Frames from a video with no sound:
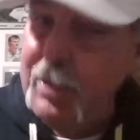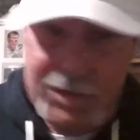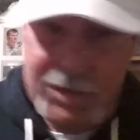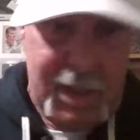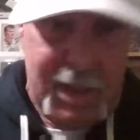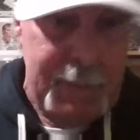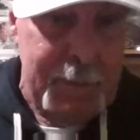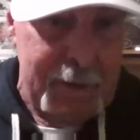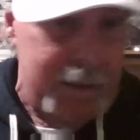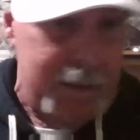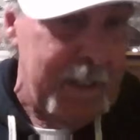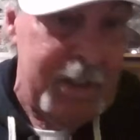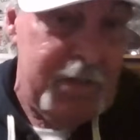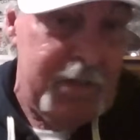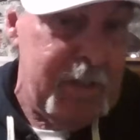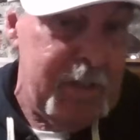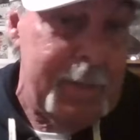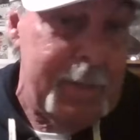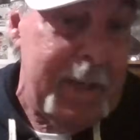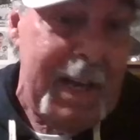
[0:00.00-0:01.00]

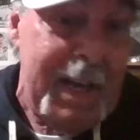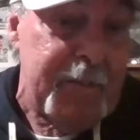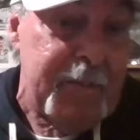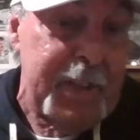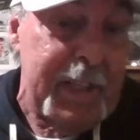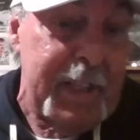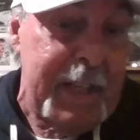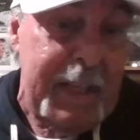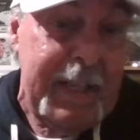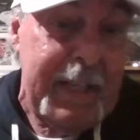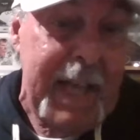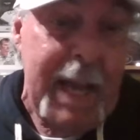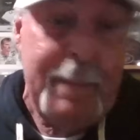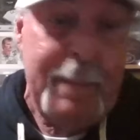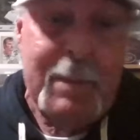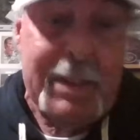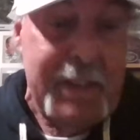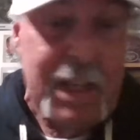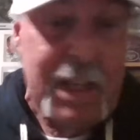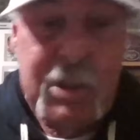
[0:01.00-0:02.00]
seeming every Knick
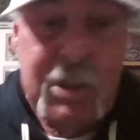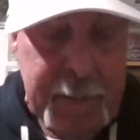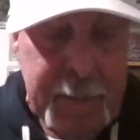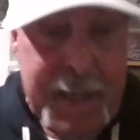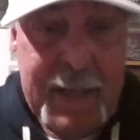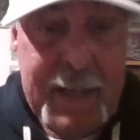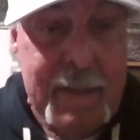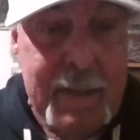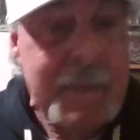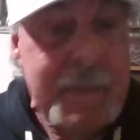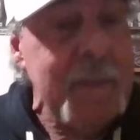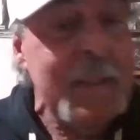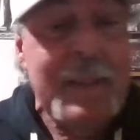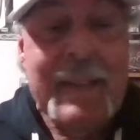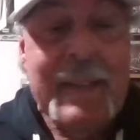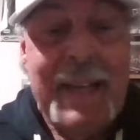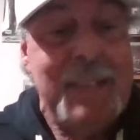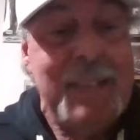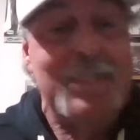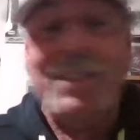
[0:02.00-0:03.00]
game that there's been,
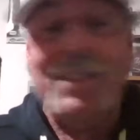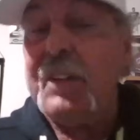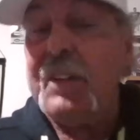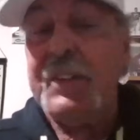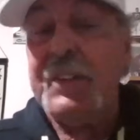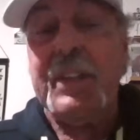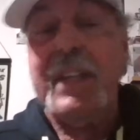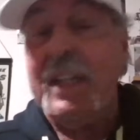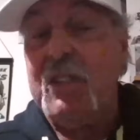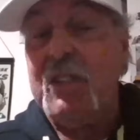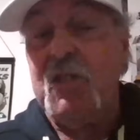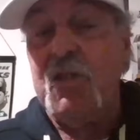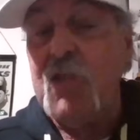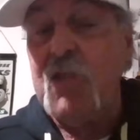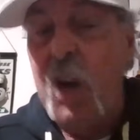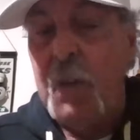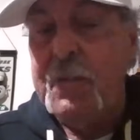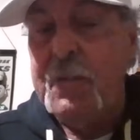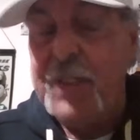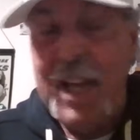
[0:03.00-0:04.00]
has done the Knicks
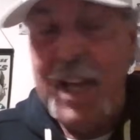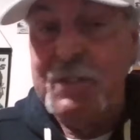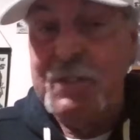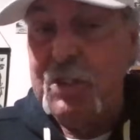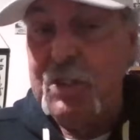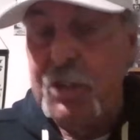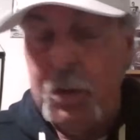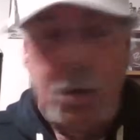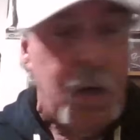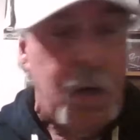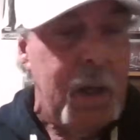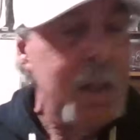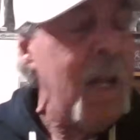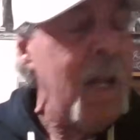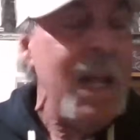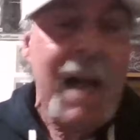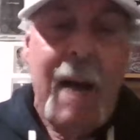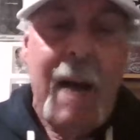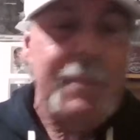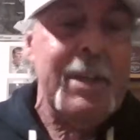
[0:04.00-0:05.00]
no favors at all.
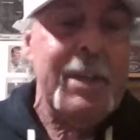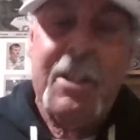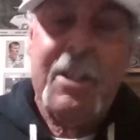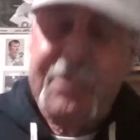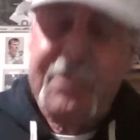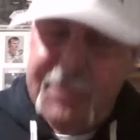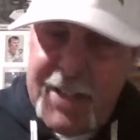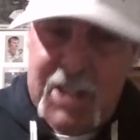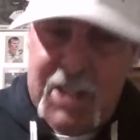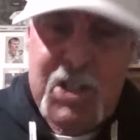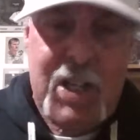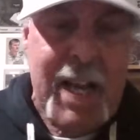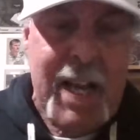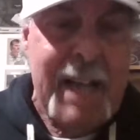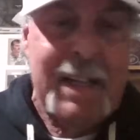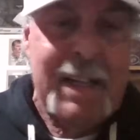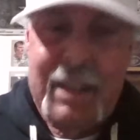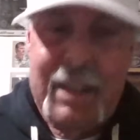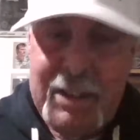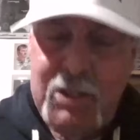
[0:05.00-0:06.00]
I mean, the
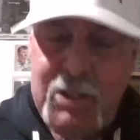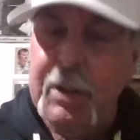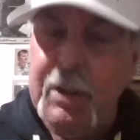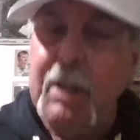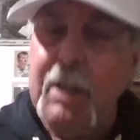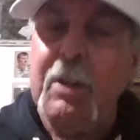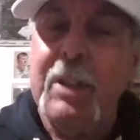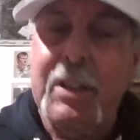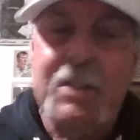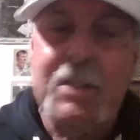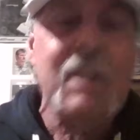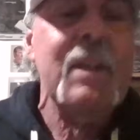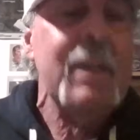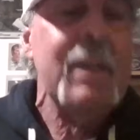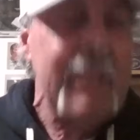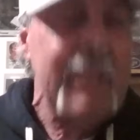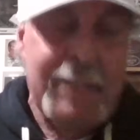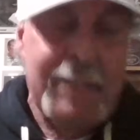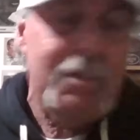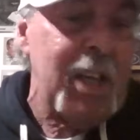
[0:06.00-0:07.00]
officiating in this series,
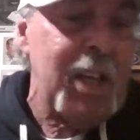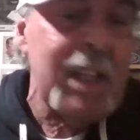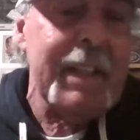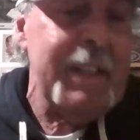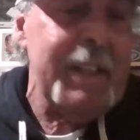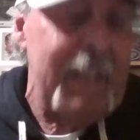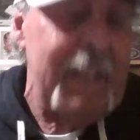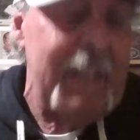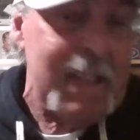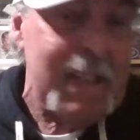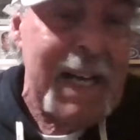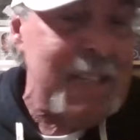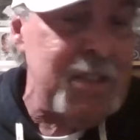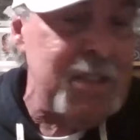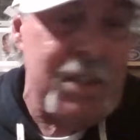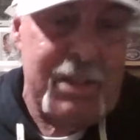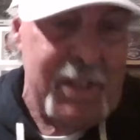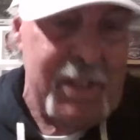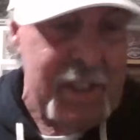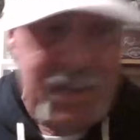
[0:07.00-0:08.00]
not
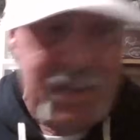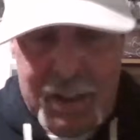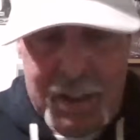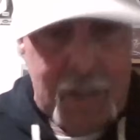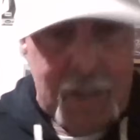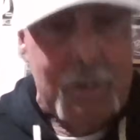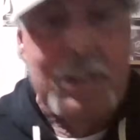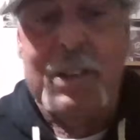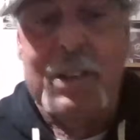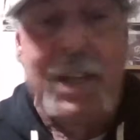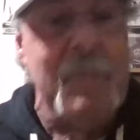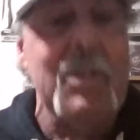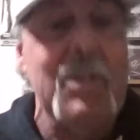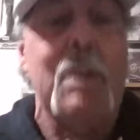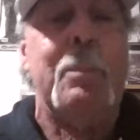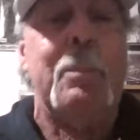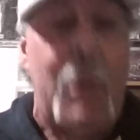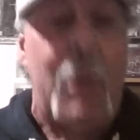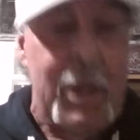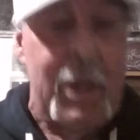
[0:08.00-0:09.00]
just this series, even
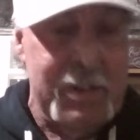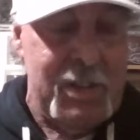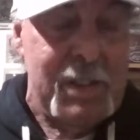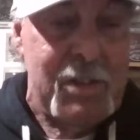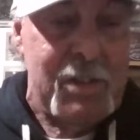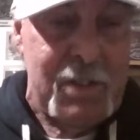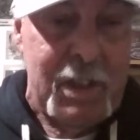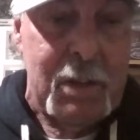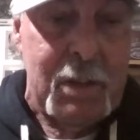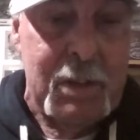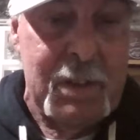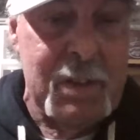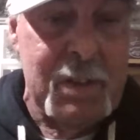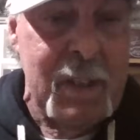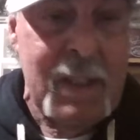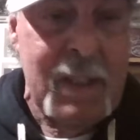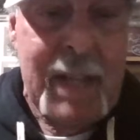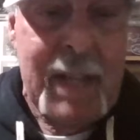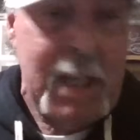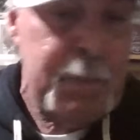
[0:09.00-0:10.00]
the Boston series,
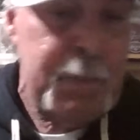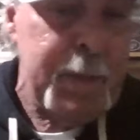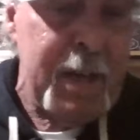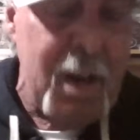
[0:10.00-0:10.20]
has been